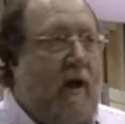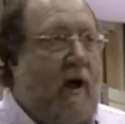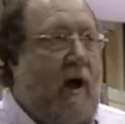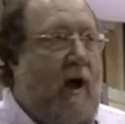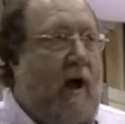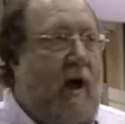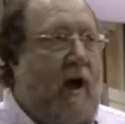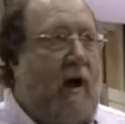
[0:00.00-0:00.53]

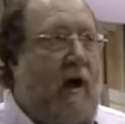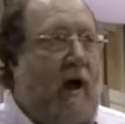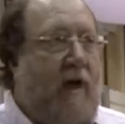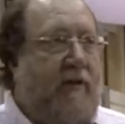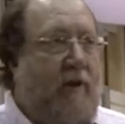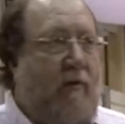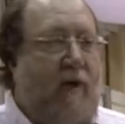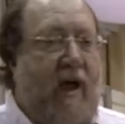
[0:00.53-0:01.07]
I
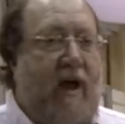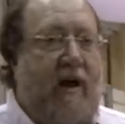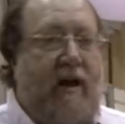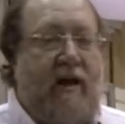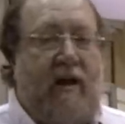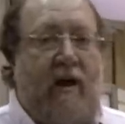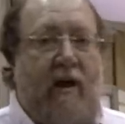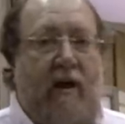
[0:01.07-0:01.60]
think we had
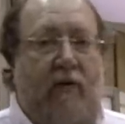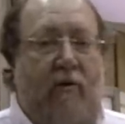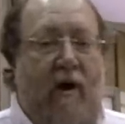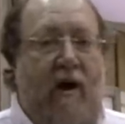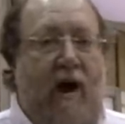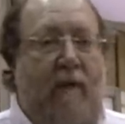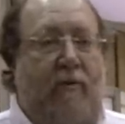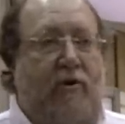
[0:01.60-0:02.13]
a
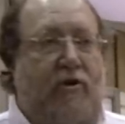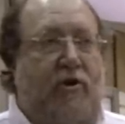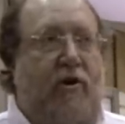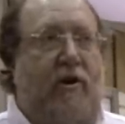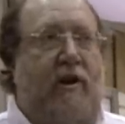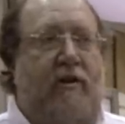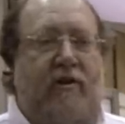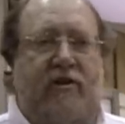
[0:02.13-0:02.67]
great
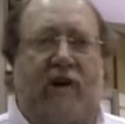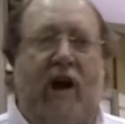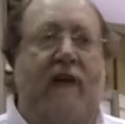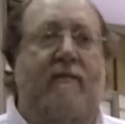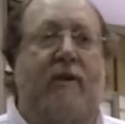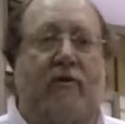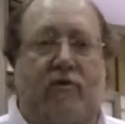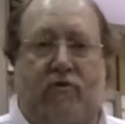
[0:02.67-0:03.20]
opportunity, the
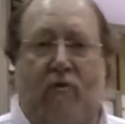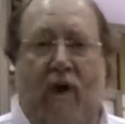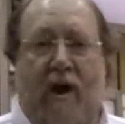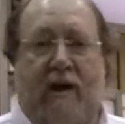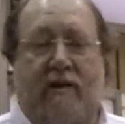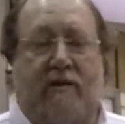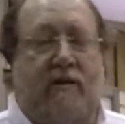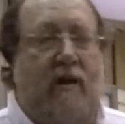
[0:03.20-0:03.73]
timing was
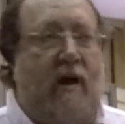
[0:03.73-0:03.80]
right.